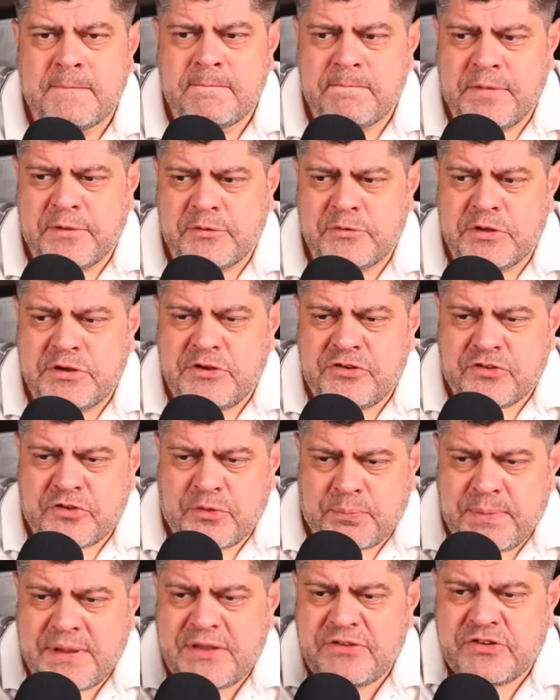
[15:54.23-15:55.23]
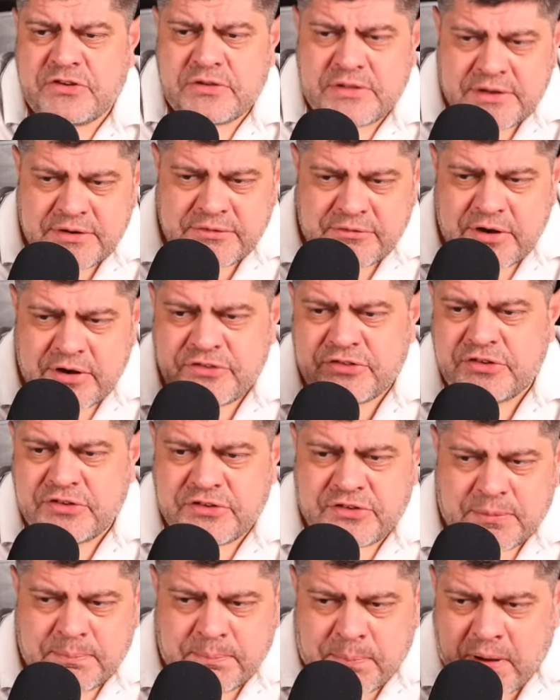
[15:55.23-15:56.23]
So they just basically, Russians
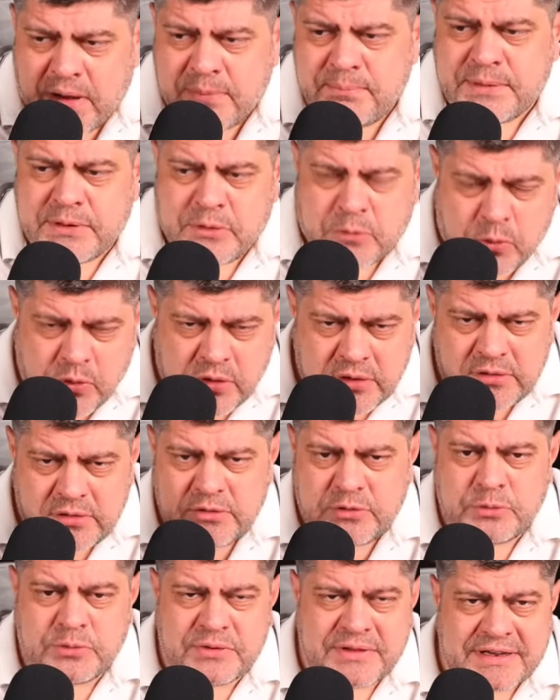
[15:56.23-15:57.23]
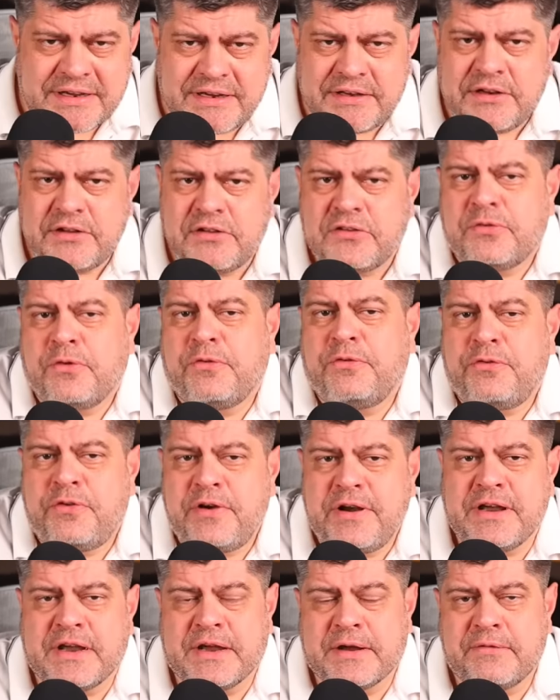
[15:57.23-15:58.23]
are pumping oil to the Indians for
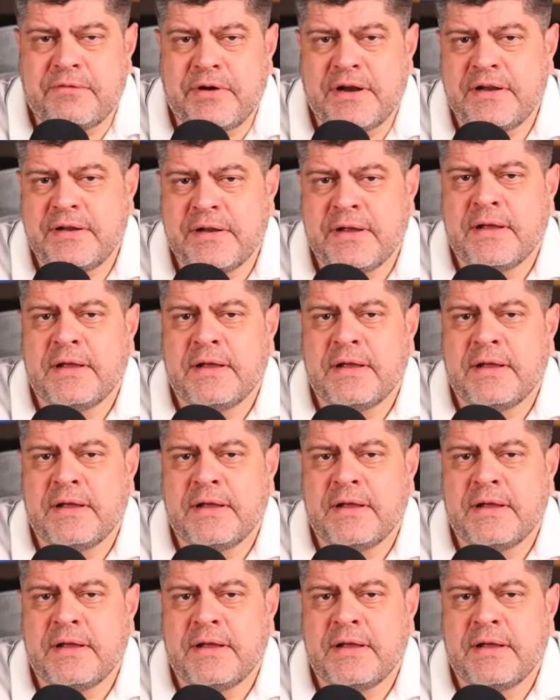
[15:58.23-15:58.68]
free, right?